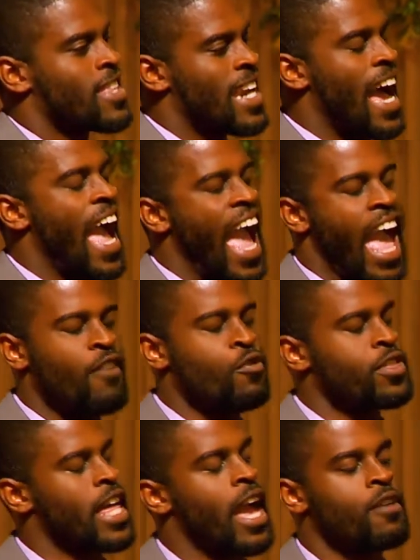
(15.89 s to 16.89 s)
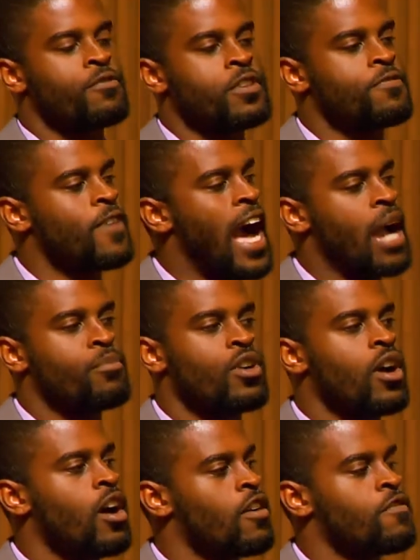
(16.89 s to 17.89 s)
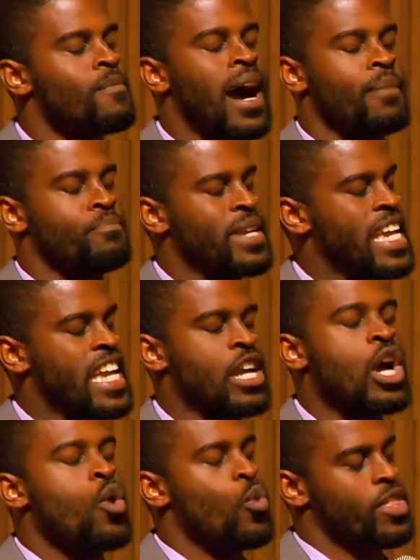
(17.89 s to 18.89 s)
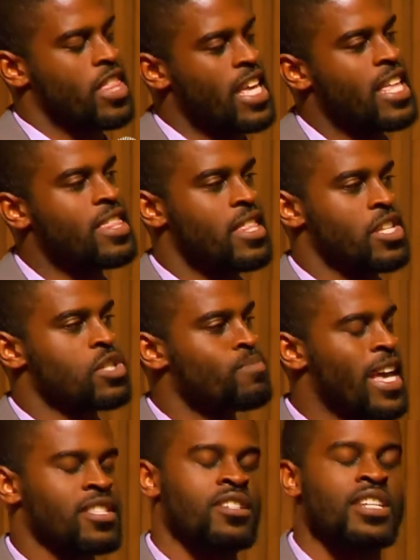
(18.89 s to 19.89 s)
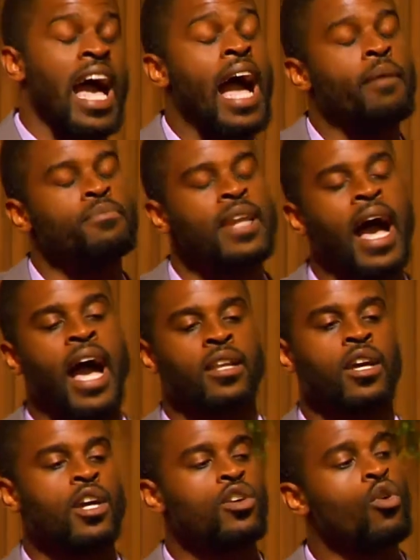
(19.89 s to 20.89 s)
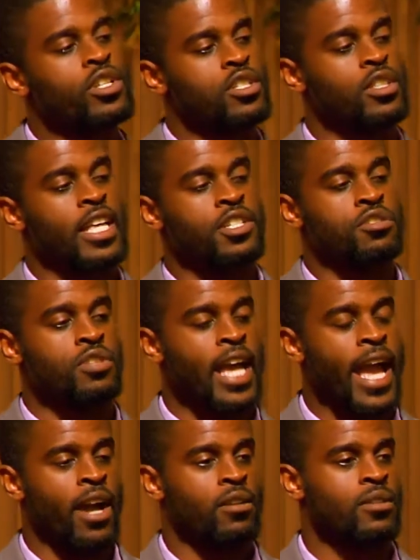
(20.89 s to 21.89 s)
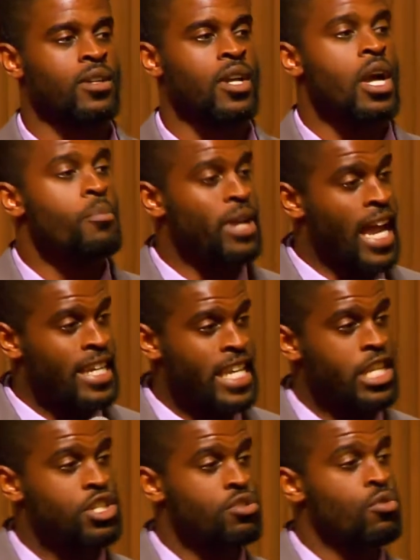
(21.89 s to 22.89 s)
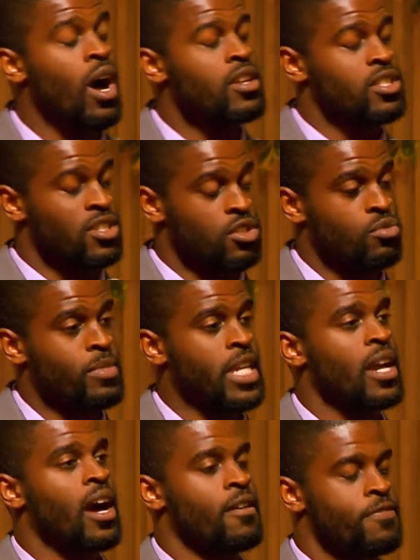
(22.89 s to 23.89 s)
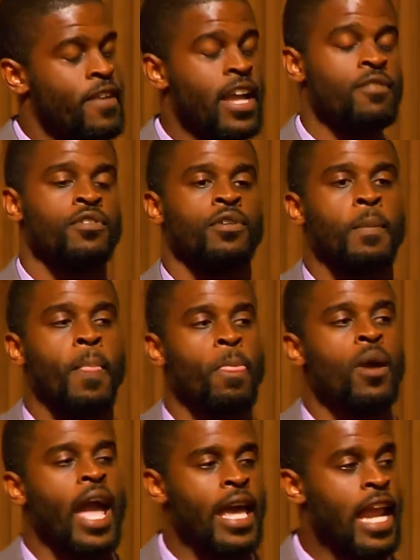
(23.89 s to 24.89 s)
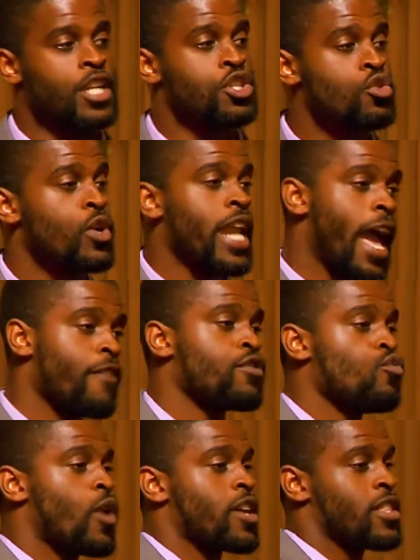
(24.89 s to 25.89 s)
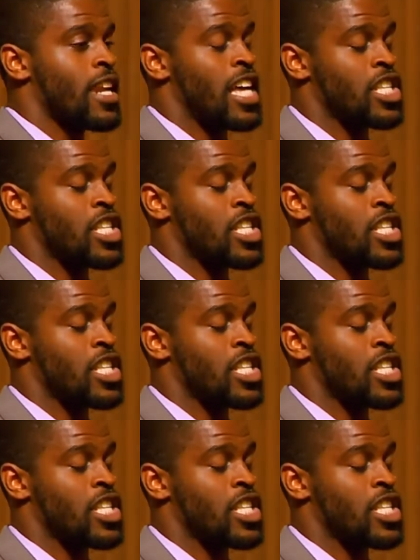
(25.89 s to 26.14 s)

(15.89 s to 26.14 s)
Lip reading: that I have with every fiber of my being within this message. I am not going to let you down, but I need you to do me a favor. And I do it everywhere that I